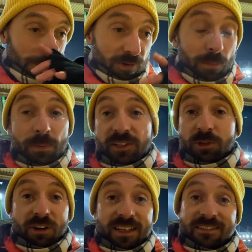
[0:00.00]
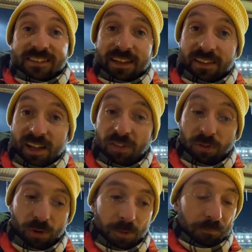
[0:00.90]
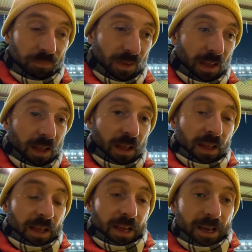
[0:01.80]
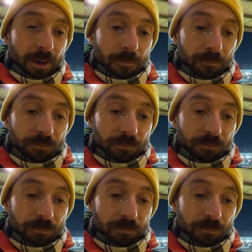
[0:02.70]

probably to a greater extent than I thought. And